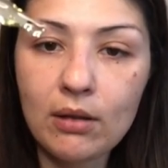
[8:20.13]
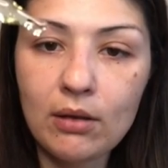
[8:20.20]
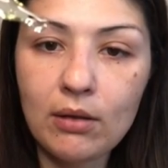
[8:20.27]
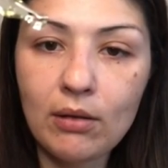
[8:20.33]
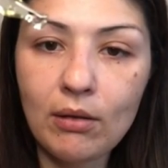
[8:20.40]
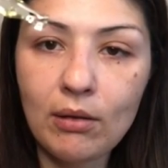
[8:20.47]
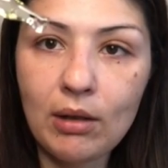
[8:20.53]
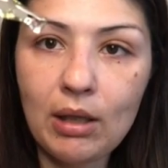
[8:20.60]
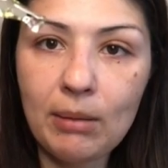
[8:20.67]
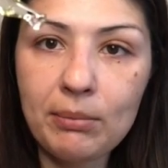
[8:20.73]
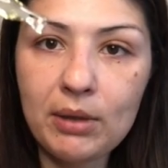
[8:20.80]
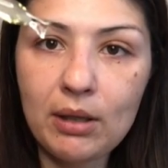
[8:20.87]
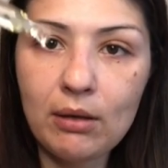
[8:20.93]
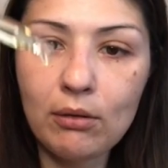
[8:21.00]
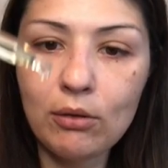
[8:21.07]
So it
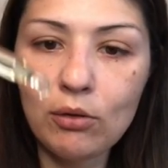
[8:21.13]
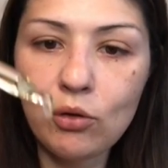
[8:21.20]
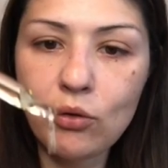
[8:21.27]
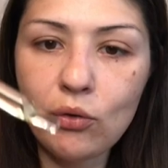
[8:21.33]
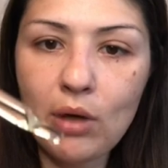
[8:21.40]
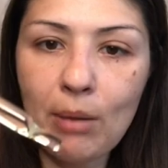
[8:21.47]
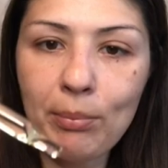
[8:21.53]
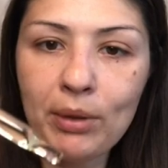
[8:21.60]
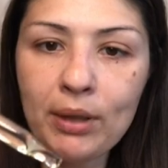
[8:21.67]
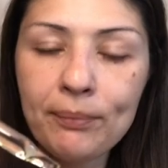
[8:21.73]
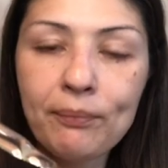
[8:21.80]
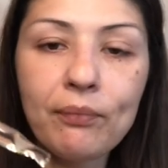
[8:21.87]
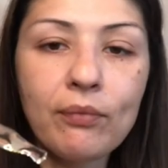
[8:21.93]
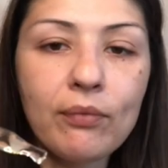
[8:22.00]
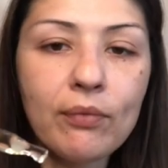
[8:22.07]
comes in a little dropper,
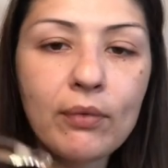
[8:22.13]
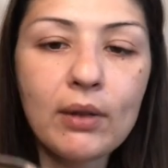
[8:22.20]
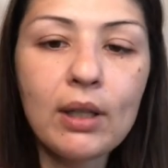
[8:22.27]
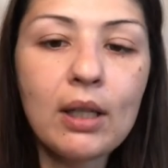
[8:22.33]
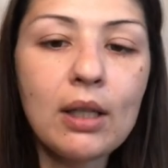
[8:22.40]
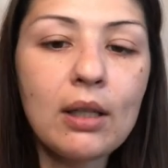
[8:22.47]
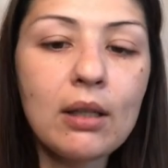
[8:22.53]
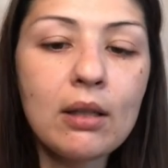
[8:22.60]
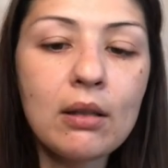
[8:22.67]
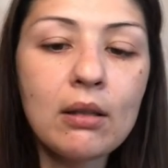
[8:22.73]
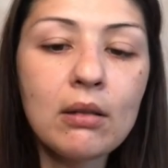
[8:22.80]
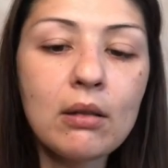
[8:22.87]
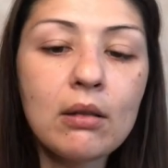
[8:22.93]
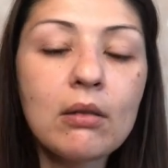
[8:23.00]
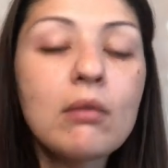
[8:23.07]

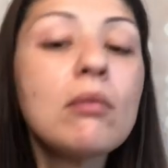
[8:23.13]
and